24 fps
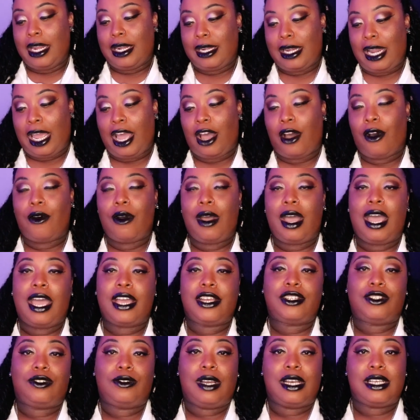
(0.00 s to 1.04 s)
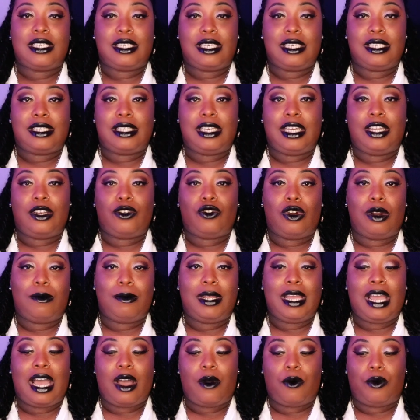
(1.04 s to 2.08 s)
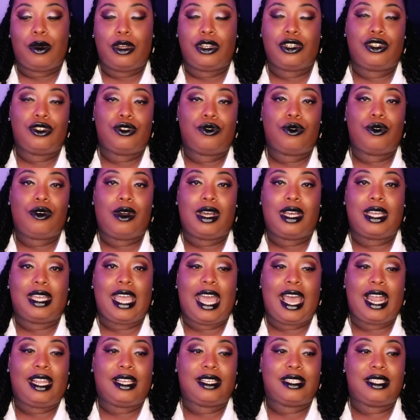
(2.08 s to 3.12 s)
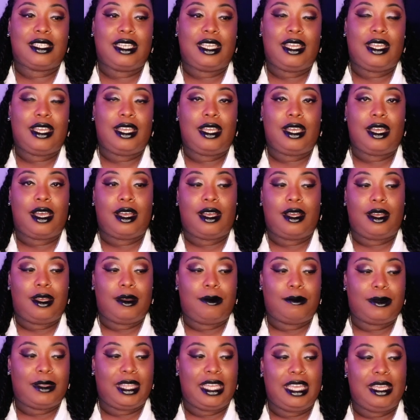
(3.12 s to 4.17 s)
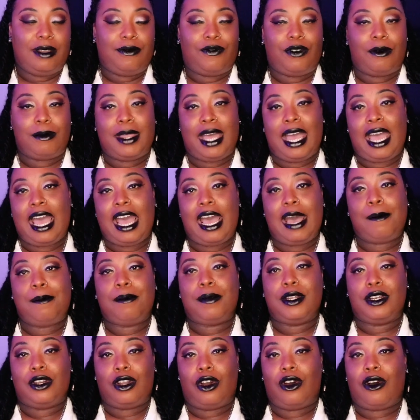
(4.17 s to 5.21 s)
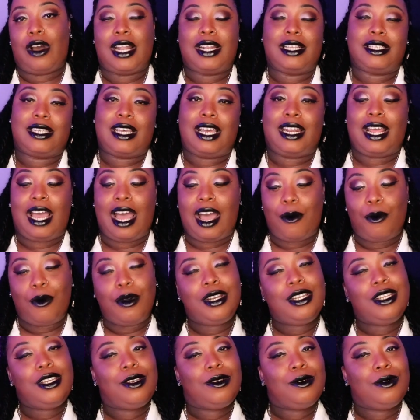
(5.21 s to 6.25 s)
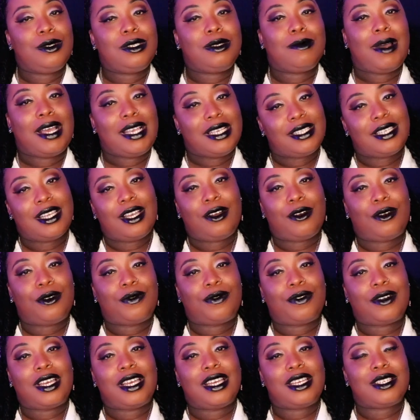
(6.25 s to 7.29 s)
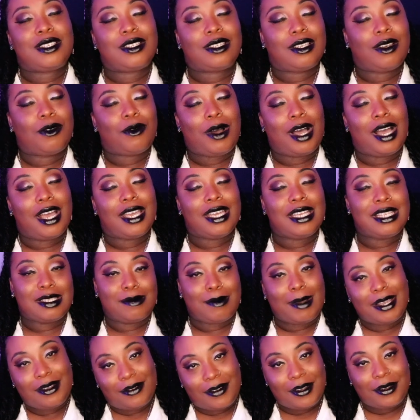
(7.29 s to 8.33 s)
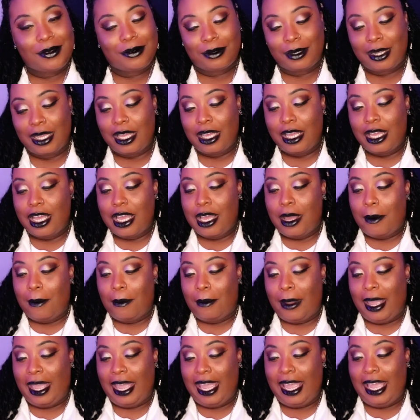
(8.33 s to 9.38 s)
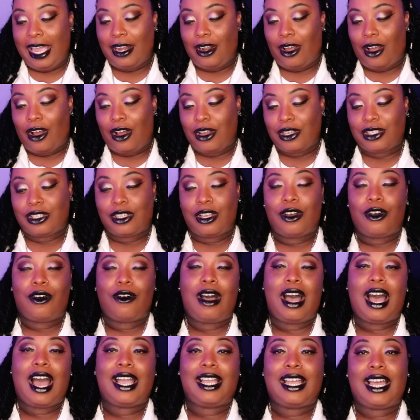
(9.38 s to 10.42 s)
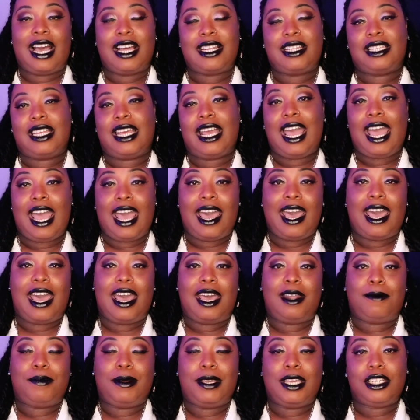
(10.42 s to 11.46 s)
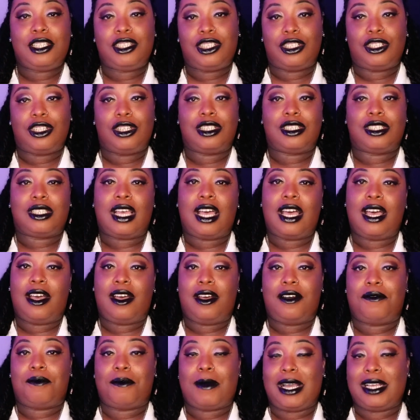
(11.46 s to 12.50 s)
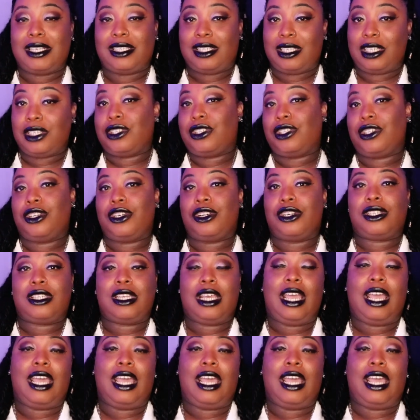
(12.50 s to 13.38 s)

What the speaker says: Now, as you guys can see, normally I would do a Galaxy theme from the app, but no, I decided I want to use myself because why? It's my phone. And also, I got to add pictures of my sisters